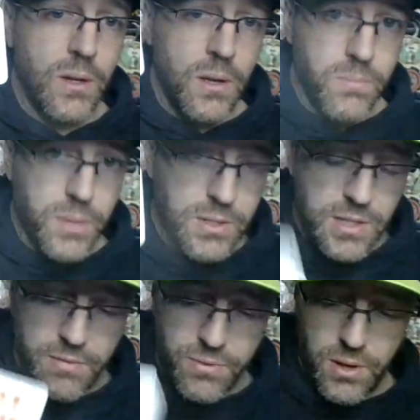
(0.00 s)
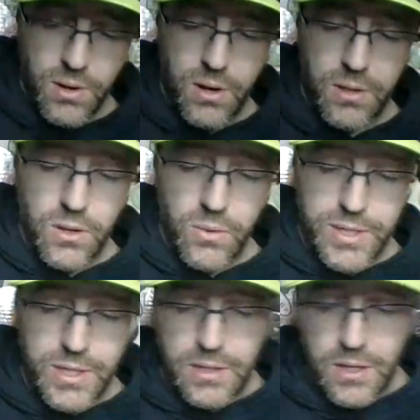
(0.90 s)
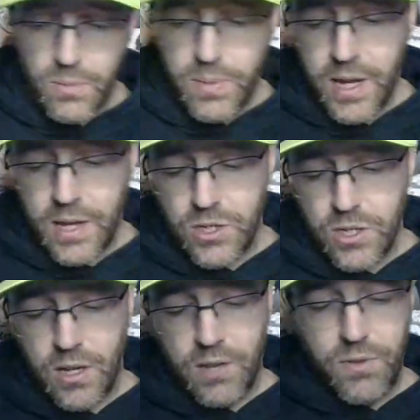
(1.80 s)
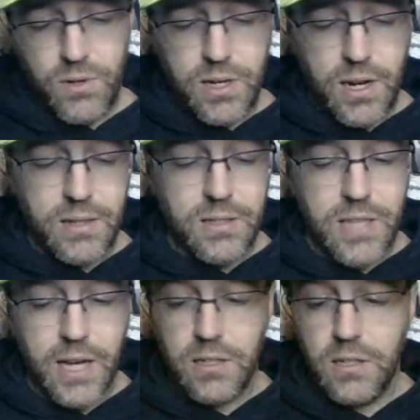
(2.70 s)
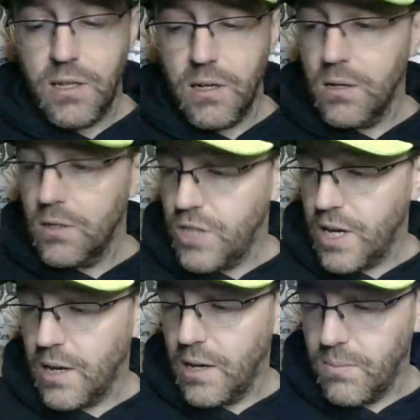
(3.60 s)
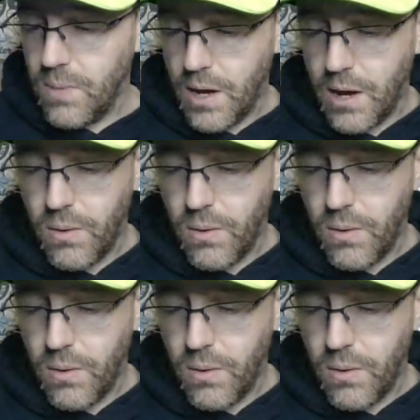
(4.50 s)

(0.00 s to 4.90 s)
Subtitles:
But he's definitely on the USA Digger page. If you need any detecting gear, check him out.